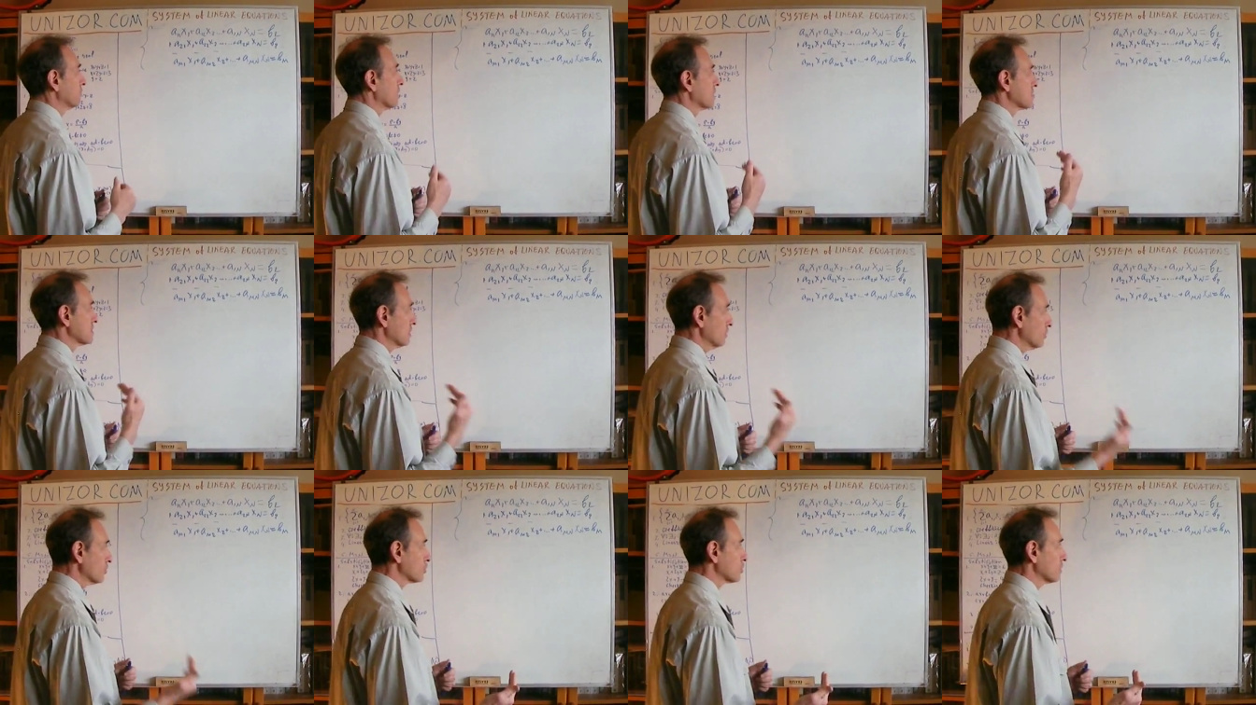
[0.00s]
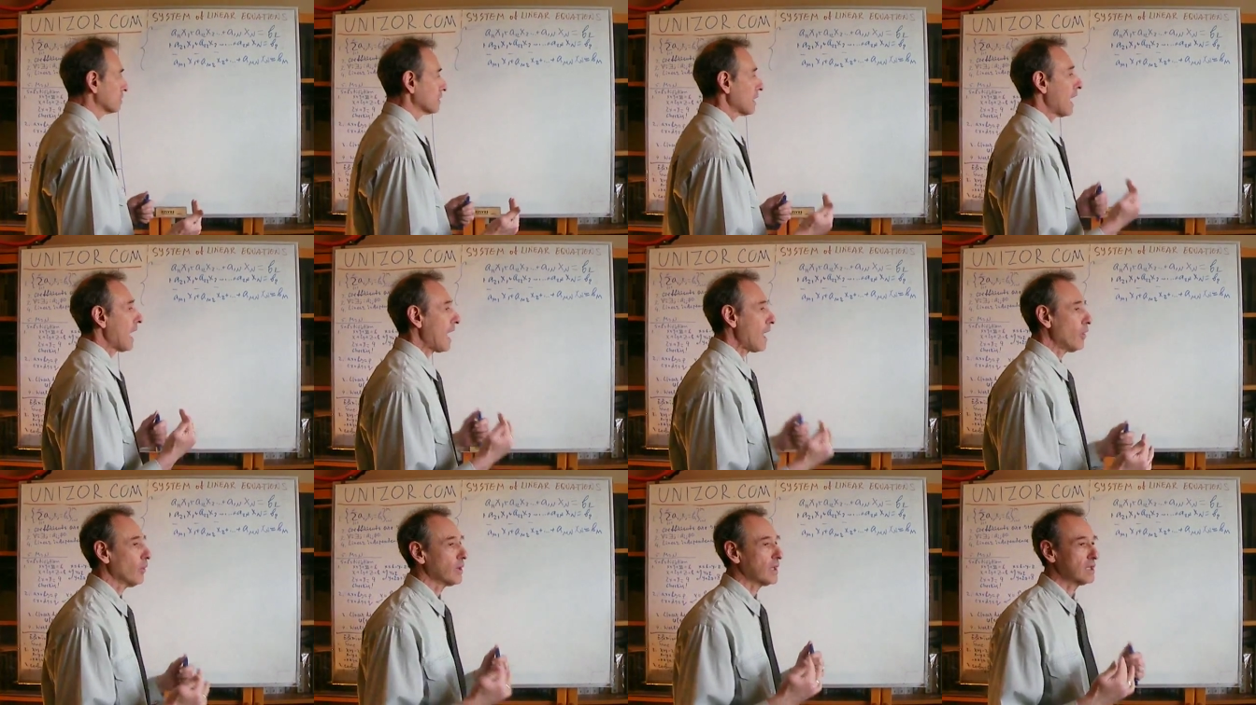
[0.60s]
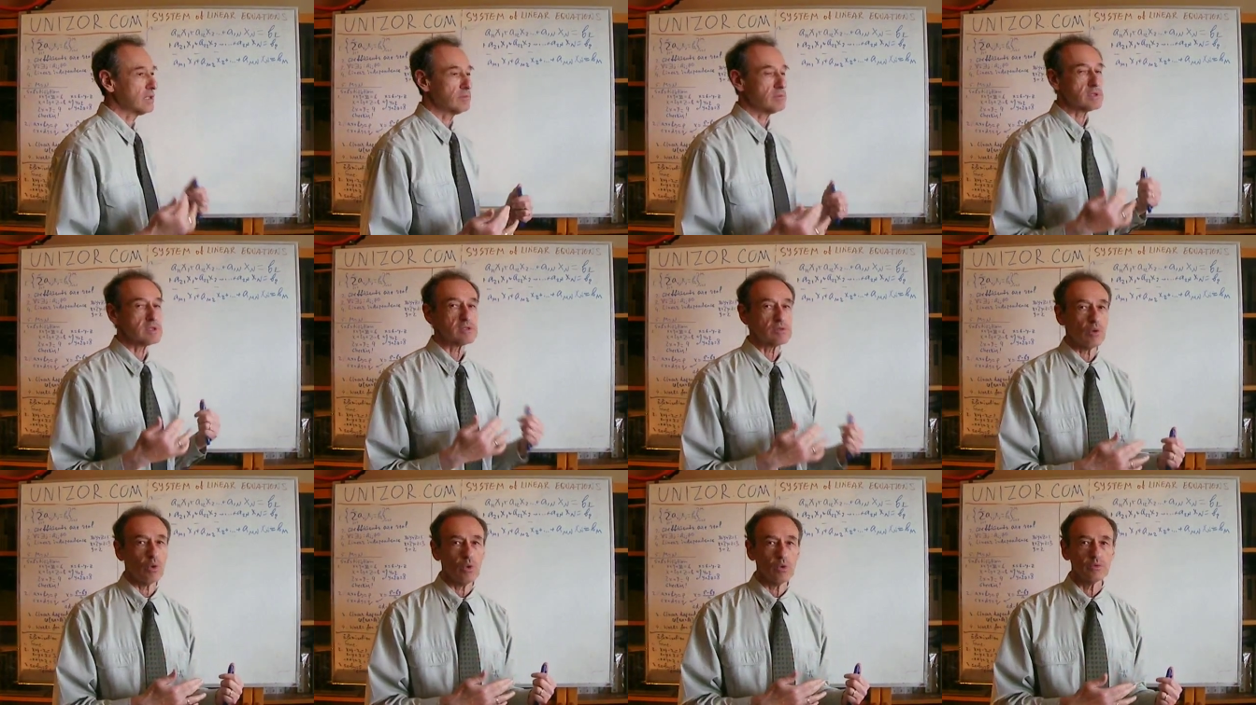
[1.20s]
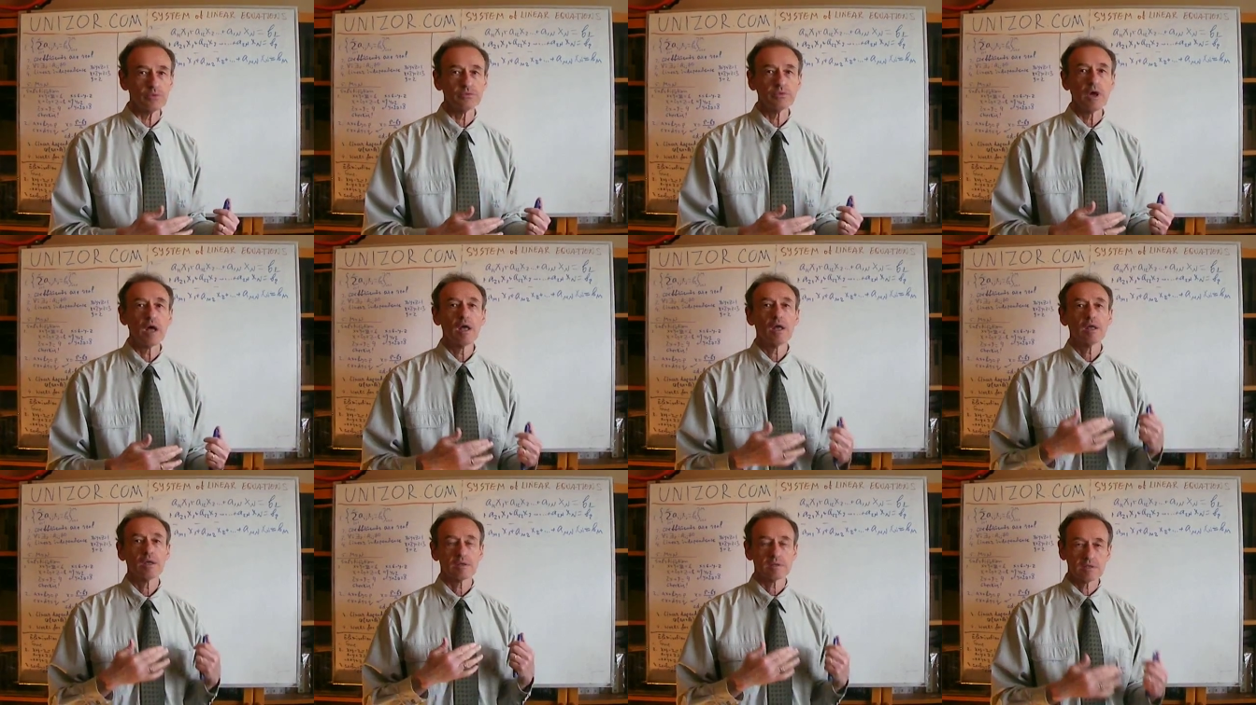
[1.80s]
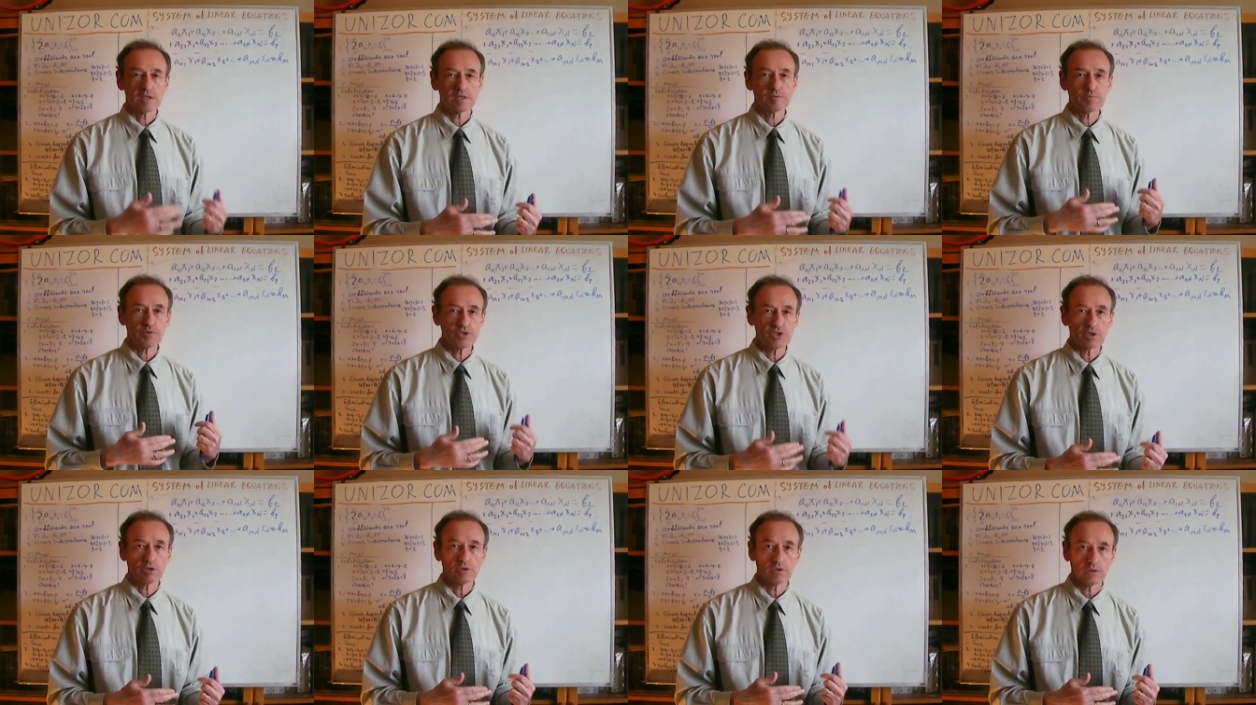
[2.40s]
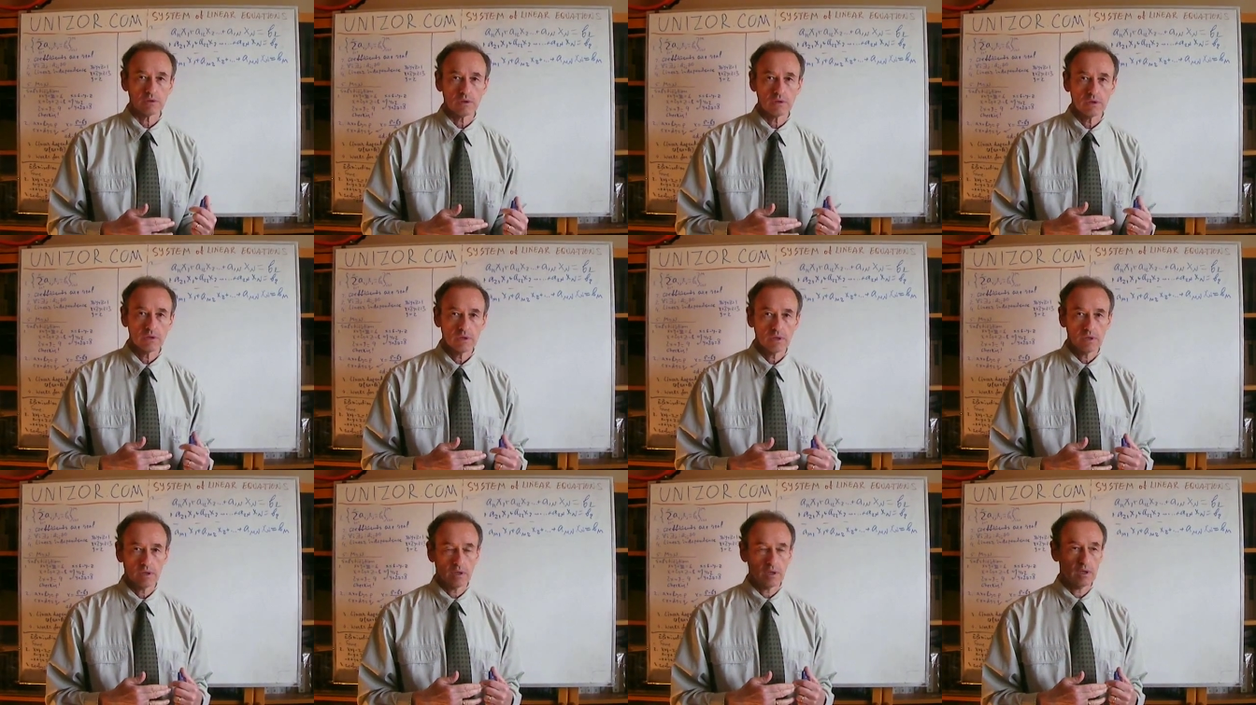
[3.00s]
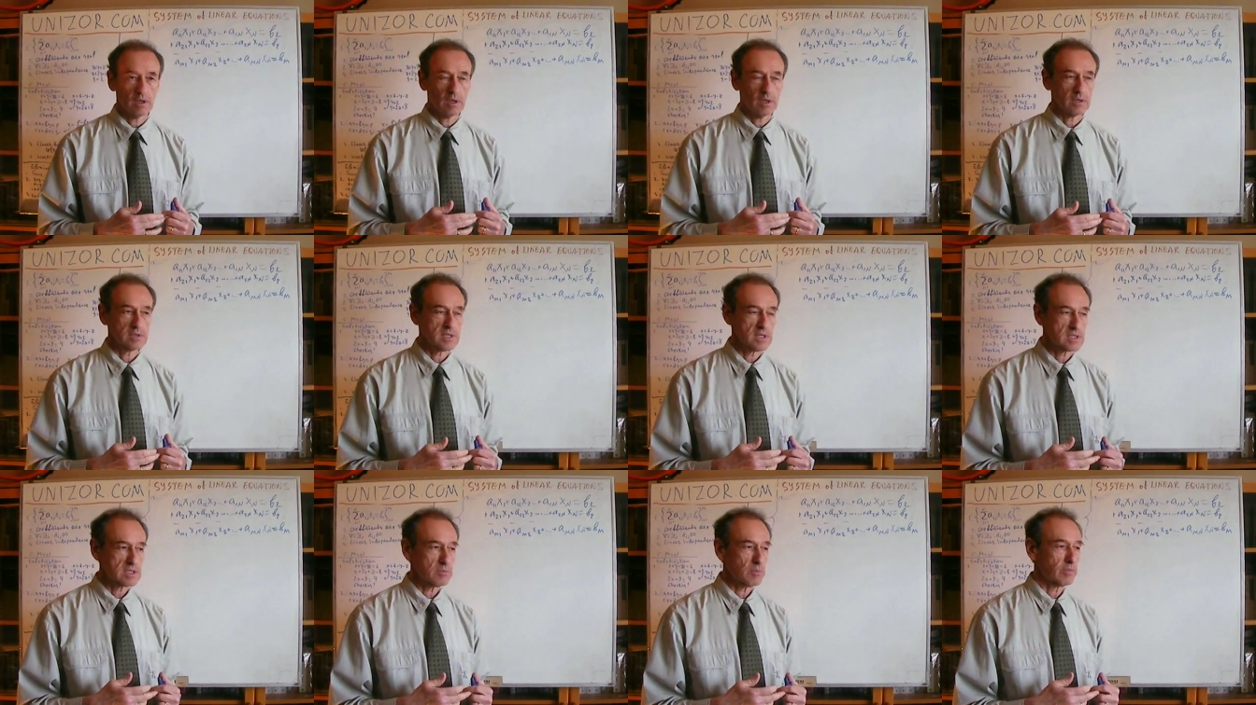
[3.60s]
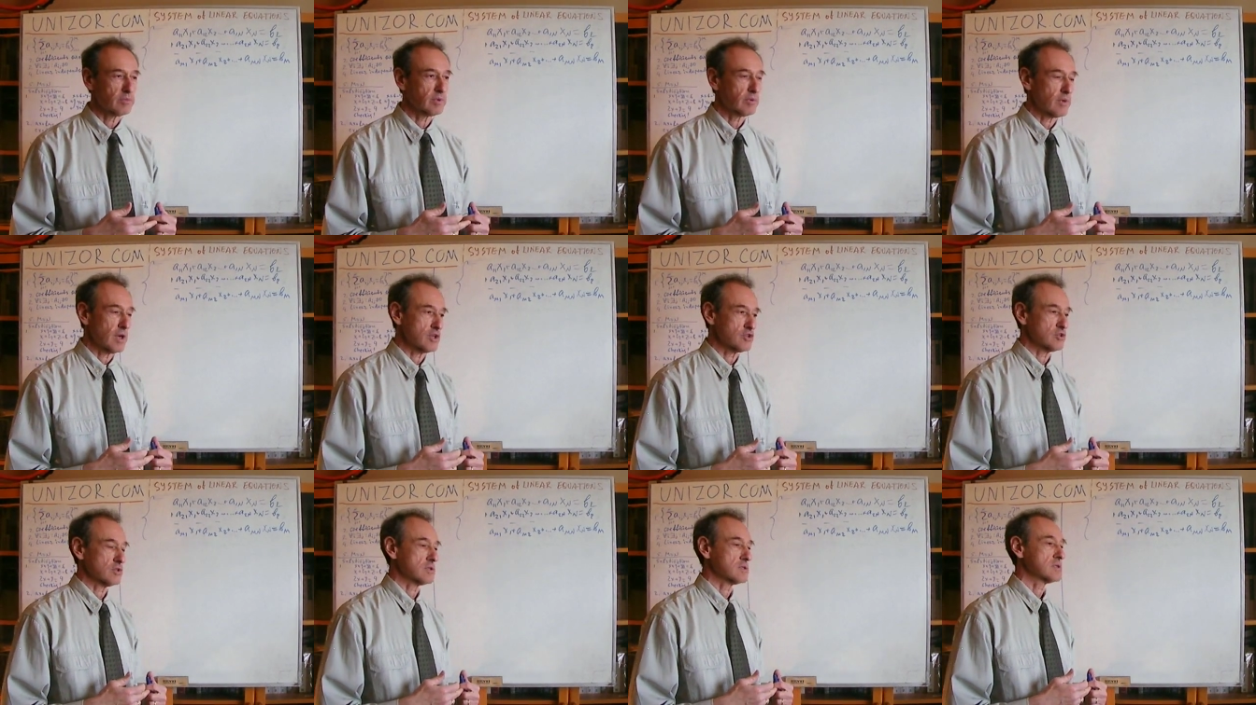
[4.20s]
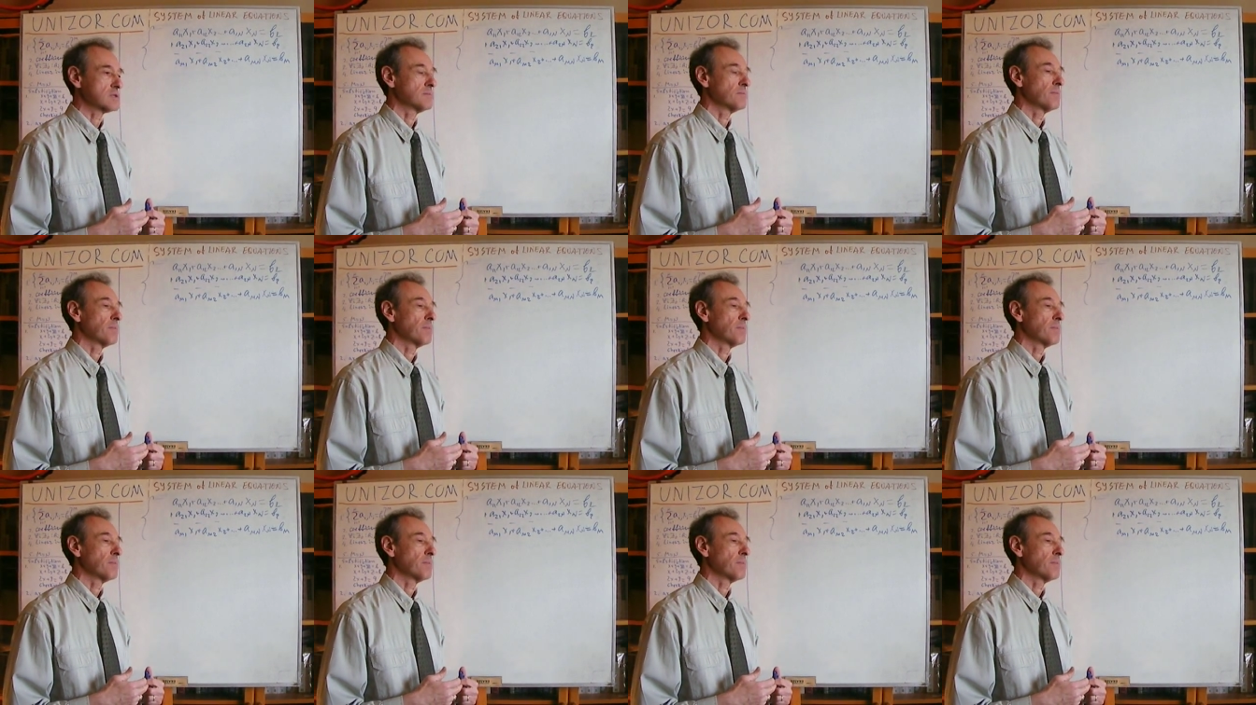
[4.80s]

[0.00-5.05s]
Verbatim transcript: solution. How can we solve this particular uh, system of equations?